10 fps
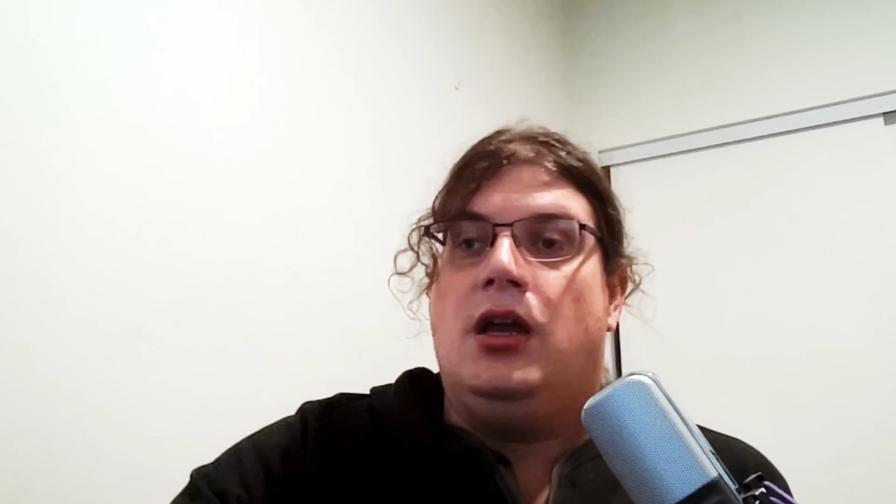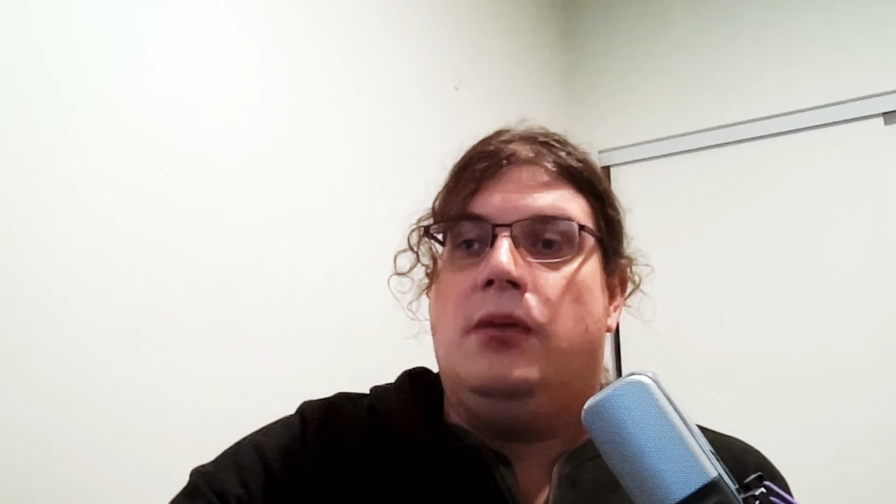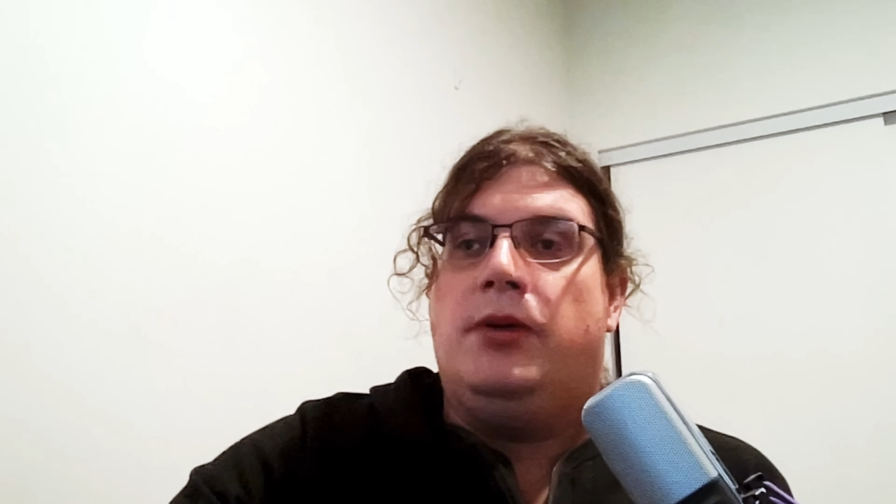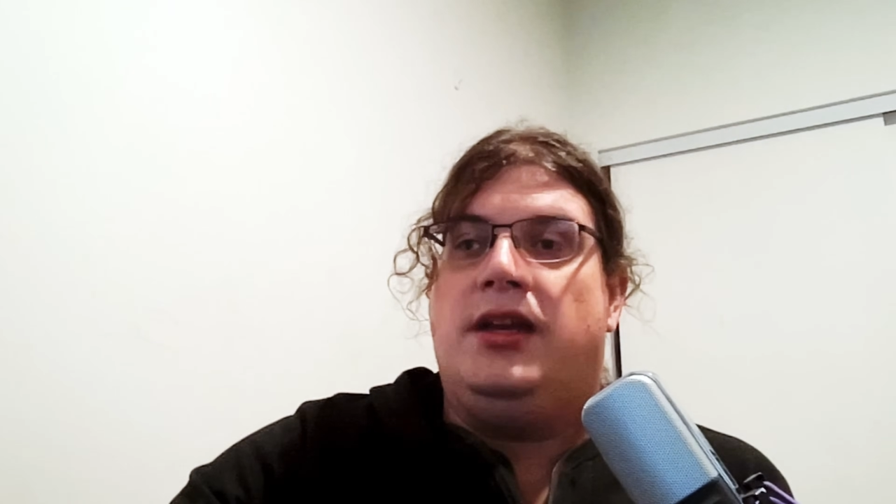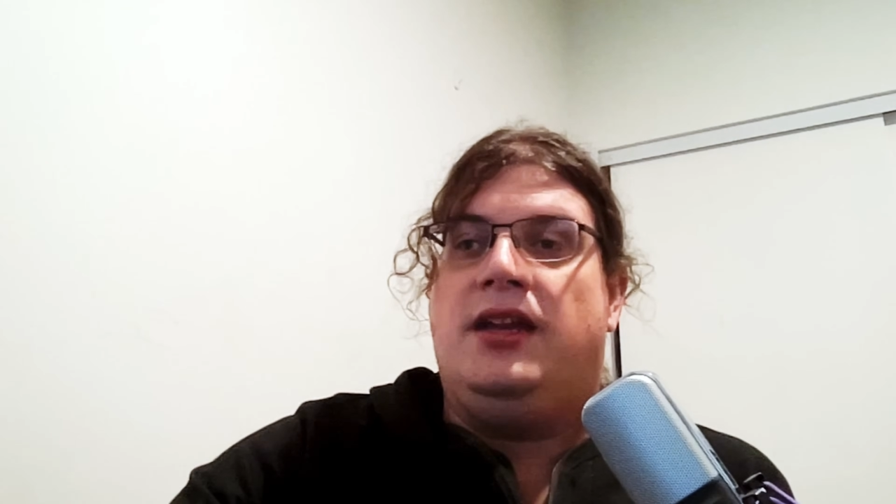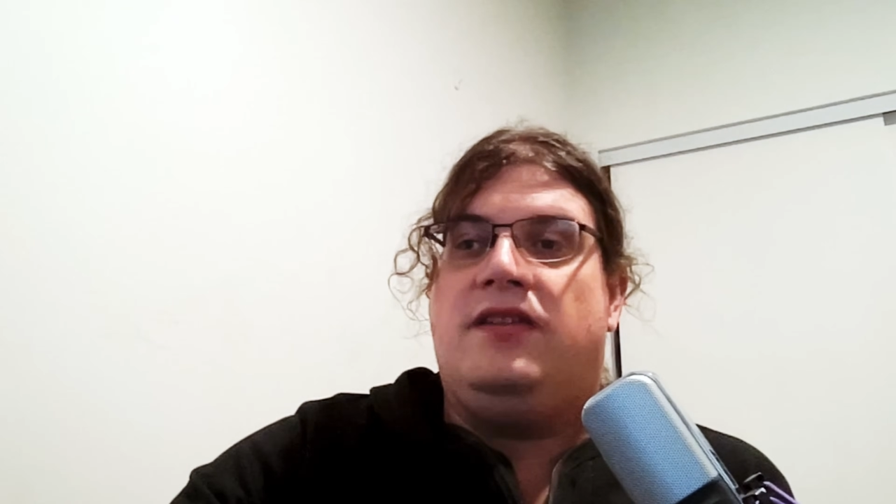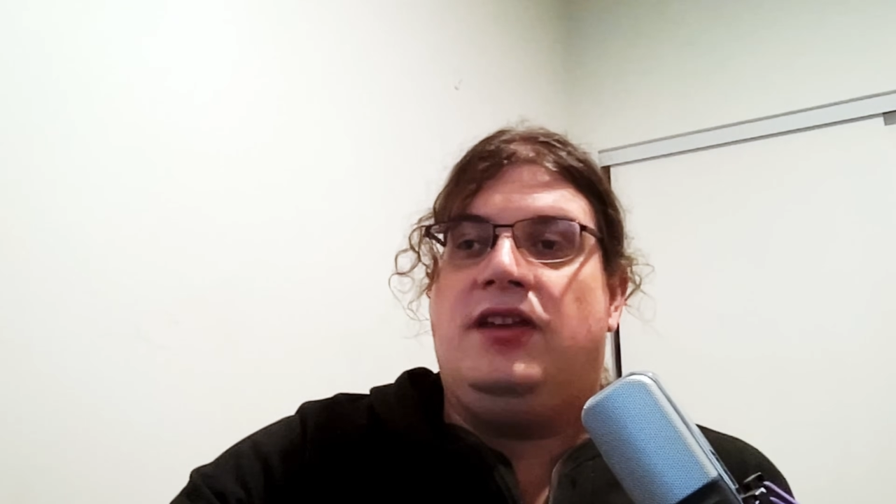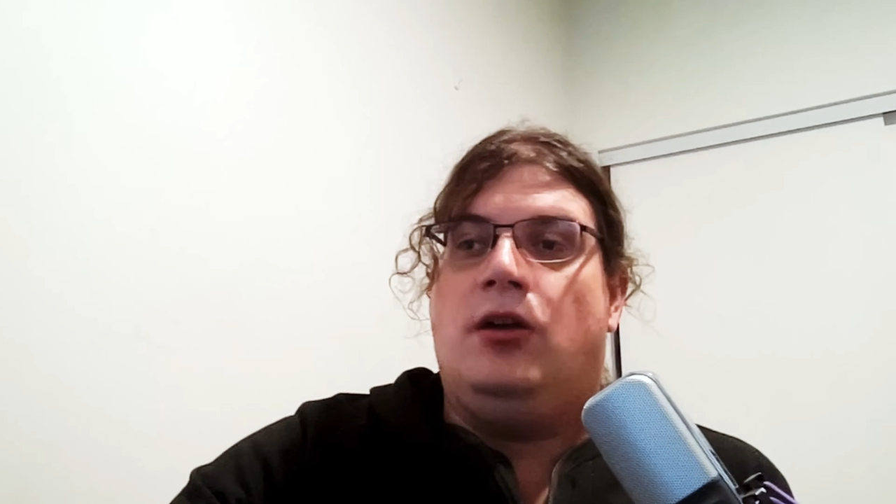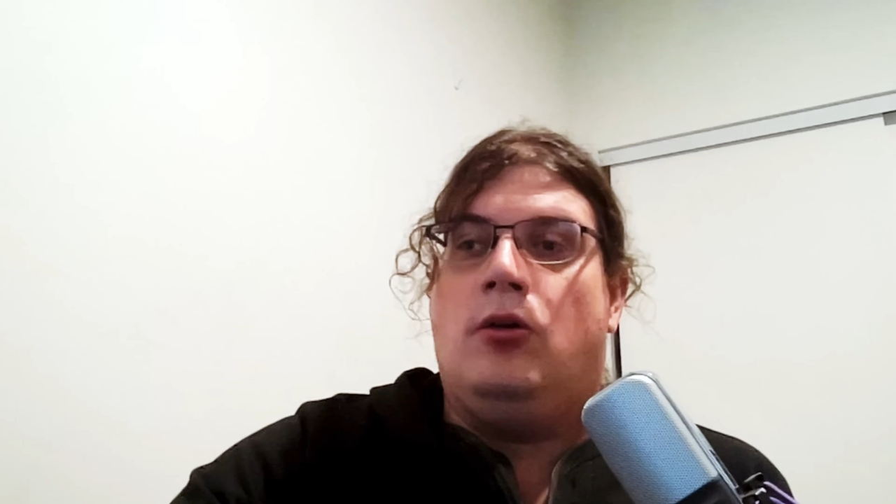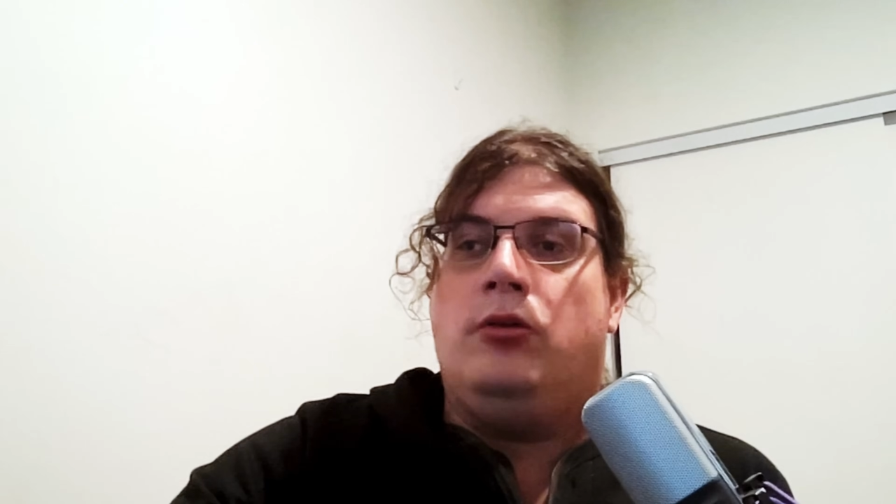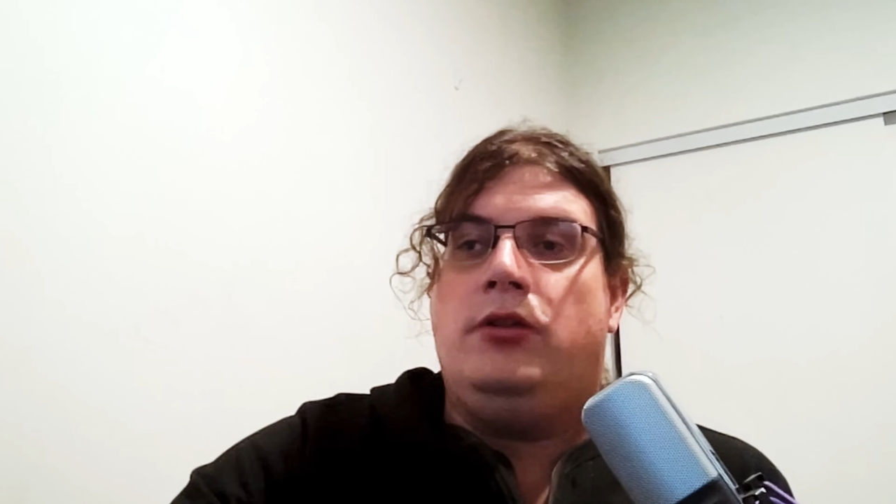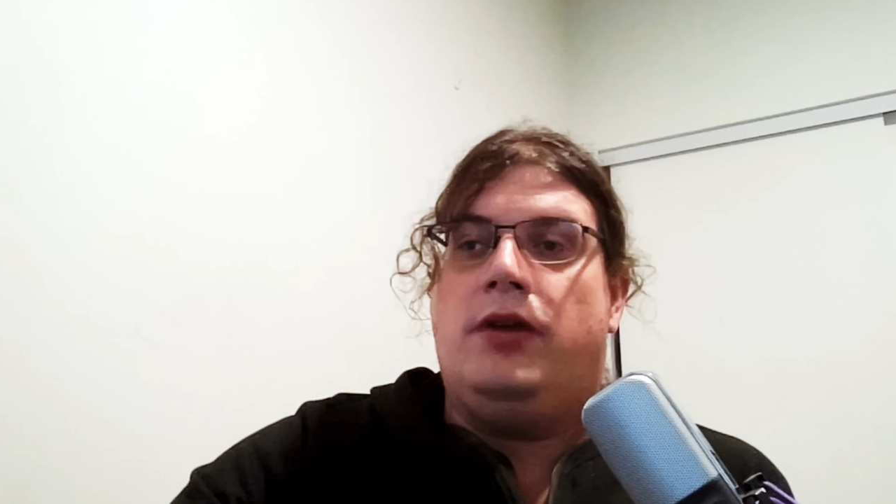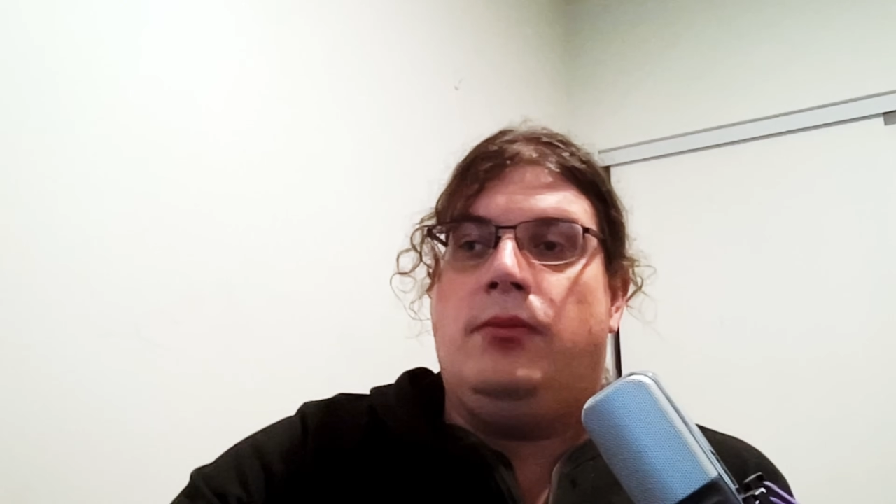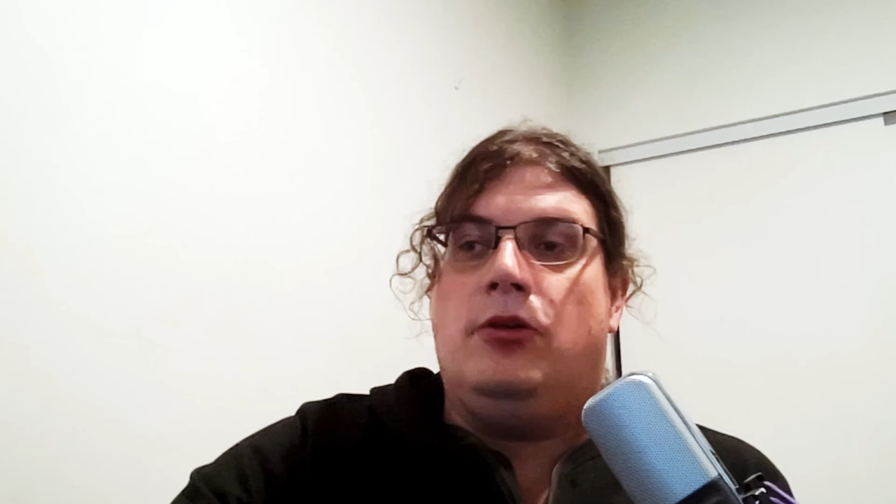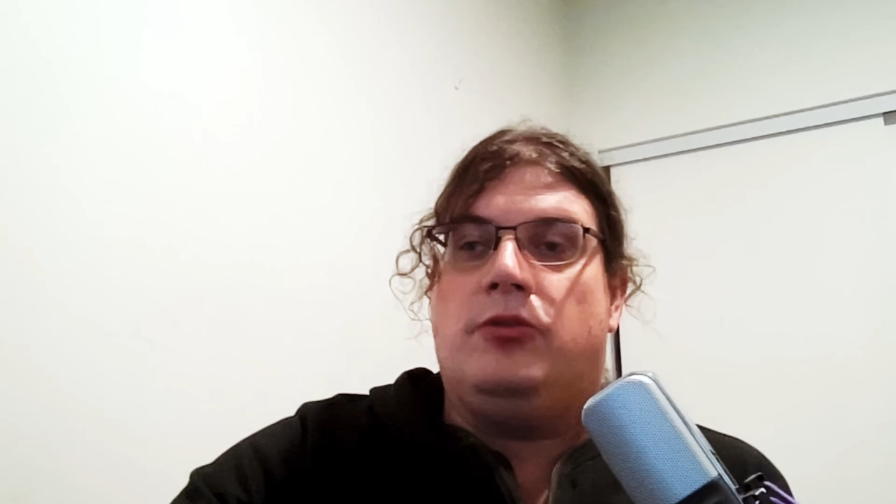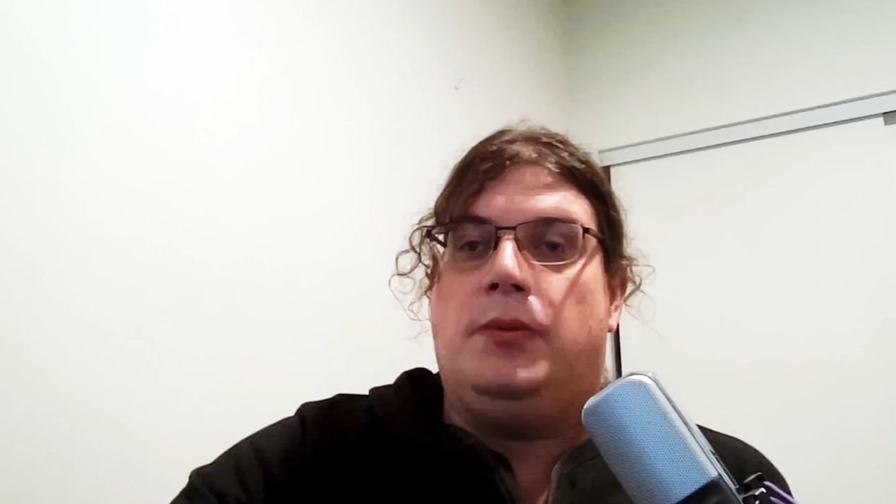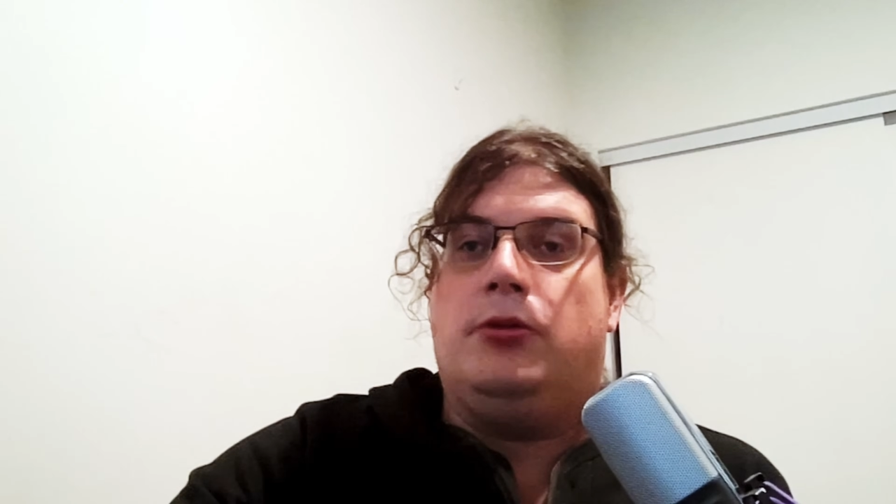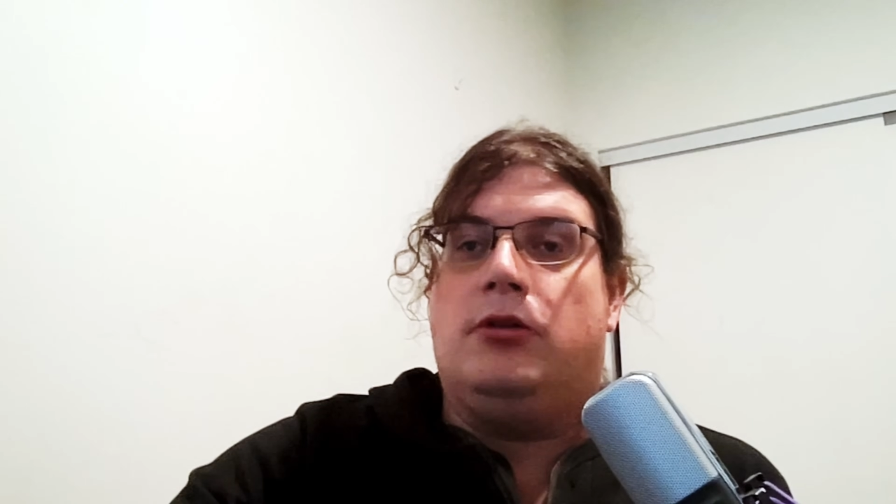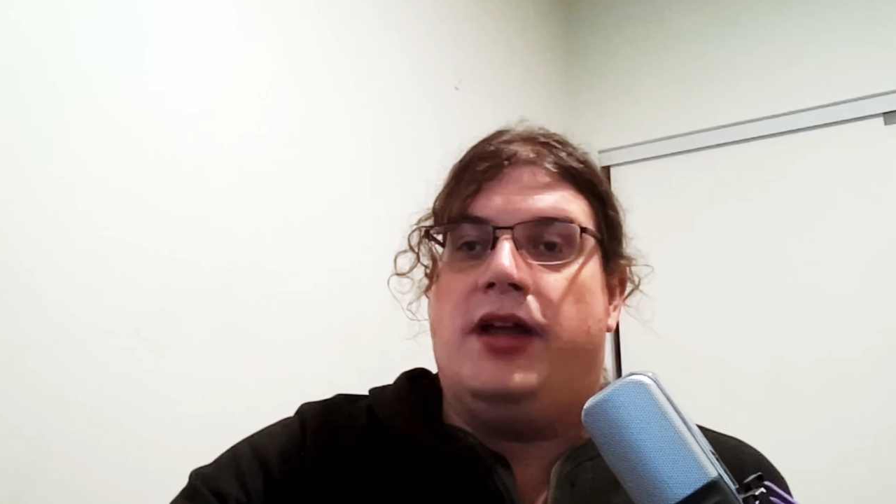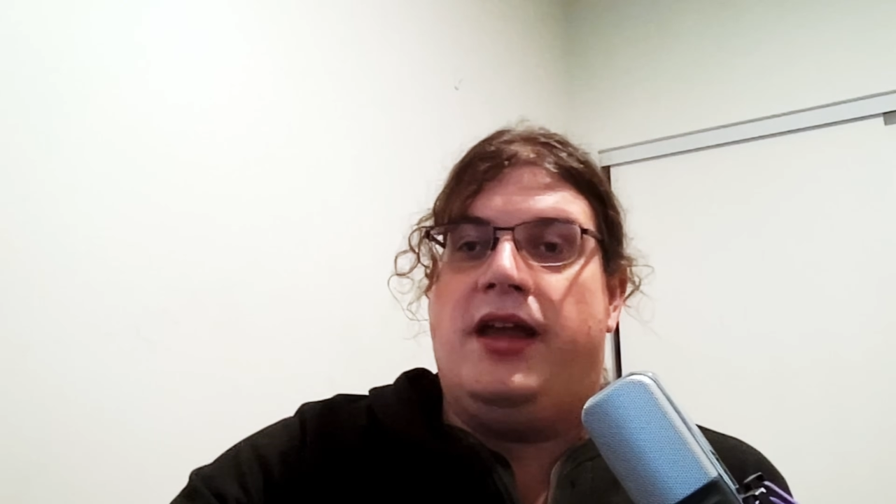but it's the only way most people will